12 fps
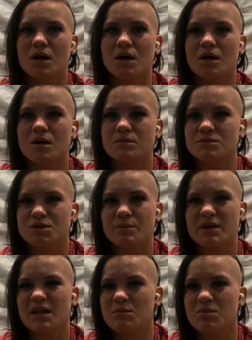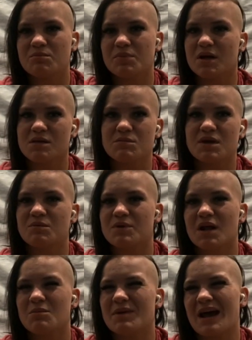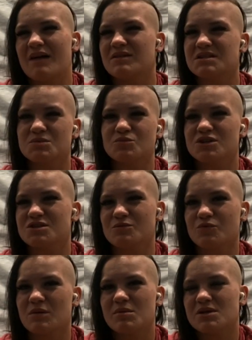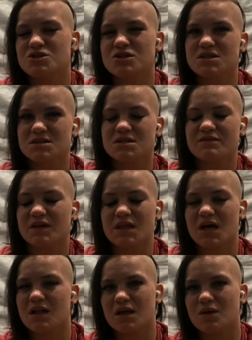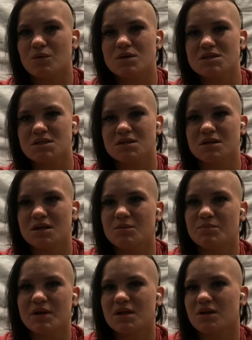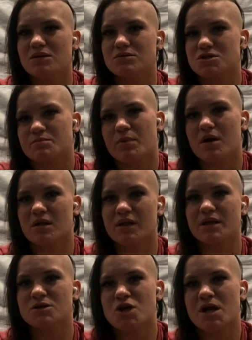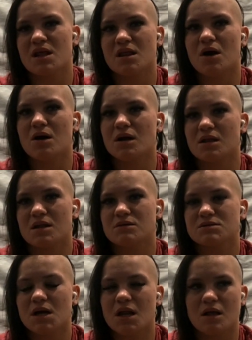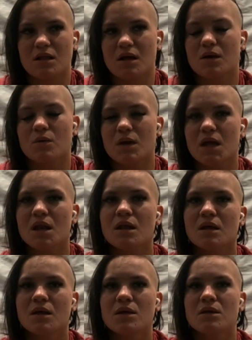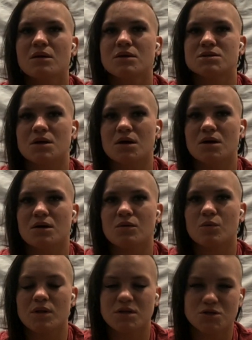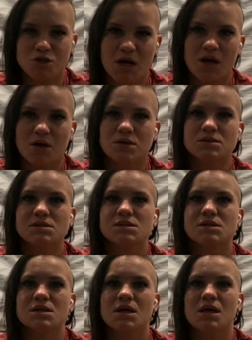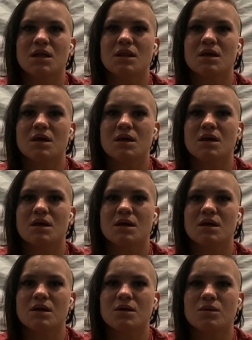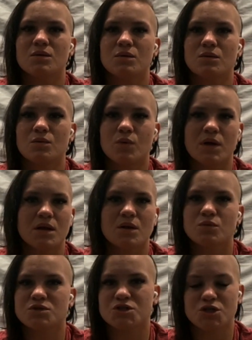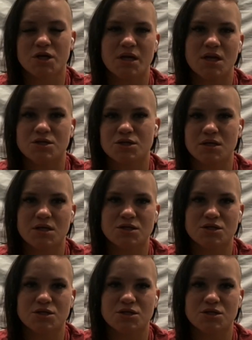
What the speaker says: So my knee been bugging me, but I've been having some rib injuries and stuff like that. It wasn't a big deal. It was just part of training that hard. And then I was cutting a lot of weight. So won the trials and then went and was training.